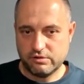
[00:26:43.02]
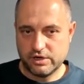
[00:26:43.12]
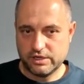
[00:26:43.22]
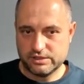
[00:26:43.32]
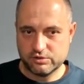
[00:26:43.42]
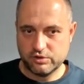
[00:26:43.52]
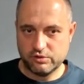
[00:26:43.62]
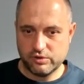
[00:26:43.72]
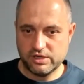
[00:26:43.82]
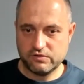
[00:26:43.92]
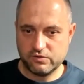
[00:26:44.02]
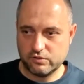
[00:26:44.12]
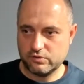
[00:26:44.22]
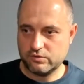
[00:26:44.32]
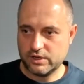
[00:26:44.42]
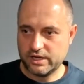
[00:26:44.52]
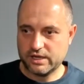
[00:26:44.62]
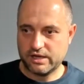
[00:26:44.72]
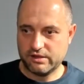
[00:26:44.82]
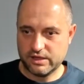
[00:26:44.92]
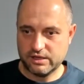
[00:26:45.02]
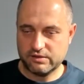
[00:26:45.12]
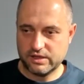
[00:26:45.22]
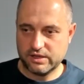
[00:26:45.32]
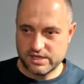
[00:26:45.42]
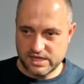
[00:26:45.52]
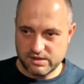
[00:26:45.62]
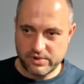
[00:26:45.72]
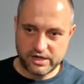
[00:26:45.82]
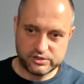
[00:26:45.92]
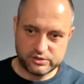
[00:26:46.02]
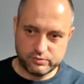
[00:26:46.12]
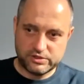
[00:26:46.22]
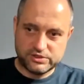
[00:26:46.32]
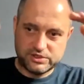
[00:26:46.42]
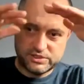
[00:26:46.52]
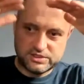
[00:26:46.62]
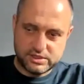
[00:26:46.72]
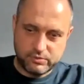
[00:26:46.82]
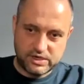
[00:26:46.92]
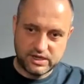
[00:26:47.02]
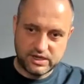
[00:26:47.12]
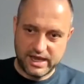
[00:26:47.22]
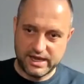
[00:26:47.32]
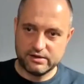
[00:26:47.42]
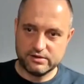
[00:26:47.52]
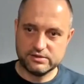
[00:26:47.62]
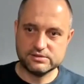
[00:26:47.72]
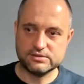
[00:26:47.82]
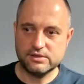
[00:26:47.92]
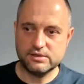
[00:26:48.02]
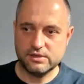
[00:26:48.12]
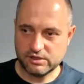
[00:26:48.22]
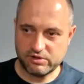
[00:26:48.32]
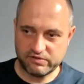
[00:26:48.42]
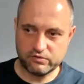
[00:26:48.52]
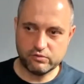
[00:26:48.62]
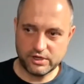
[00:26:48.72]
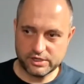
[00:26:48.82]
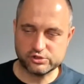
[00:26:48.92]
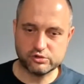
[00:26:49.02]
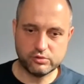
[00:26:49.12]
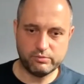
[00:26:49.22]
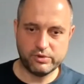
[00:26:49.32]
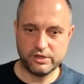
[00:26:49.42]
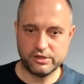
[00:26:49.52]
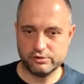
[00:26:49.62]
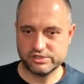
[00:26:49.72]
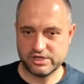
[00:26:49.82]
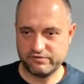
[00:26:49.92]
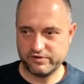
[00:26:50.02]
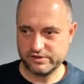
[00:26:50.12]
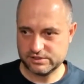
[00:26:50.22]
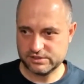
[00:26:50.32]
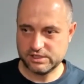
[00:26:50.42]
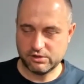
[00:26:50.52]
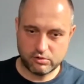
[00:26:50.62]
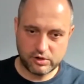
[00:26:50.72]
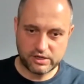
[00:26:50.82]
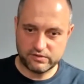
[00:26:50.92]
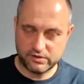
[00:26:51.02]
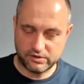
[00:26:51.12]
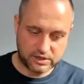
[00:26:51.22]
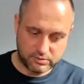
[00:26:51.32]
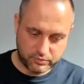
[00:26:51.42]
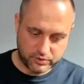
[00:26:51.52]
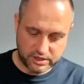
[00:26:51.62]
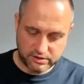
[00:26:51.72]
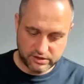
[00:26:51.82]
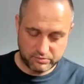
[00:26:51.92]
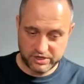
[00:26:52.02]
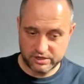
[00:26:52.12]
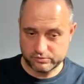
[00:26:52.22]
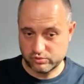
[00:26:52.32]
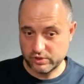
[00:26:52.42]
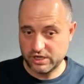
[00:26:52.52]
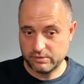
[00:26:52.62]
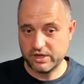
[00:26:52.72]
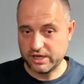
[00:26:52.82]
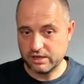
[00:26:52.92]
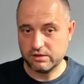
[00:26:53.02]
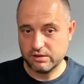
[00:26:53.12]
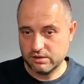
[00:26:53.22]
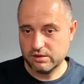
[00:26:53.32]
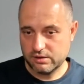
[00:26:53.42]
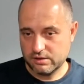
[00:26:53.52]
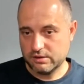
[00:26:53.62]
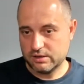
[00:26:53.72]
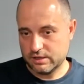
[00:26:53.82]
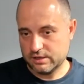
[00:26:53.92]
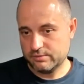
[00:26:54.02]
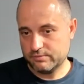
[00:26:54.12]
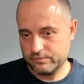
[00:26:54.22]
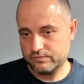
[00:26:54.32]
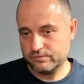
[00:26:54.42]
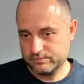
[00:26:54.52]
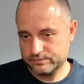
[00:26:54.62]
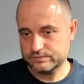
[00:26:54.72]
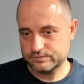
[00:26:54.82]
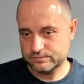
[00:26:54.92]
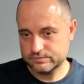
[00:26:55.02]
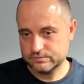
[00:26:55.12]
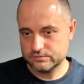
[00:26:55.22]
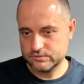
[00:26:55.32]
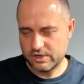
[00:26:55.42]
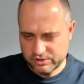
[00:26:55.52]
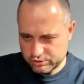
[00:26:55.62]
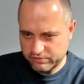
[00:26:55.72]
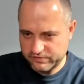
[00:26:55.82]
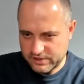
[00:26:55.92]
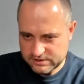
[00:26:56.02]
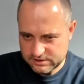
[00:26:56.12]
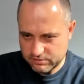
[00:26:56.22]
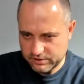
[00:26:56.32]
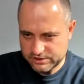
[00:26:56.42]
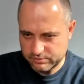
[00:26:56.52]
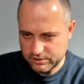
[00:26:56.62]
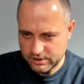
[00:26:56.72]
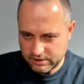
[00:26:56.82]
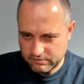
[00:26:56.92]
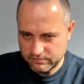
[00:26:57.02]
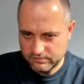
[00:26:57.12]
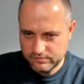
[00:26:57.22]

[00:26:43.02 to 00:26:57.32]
right? So you need to, like, I think the key management system and cadence, you have to literally build yourself as a CEO until the company, I think, becomes really big. I'm not sure if that's a question, but kind of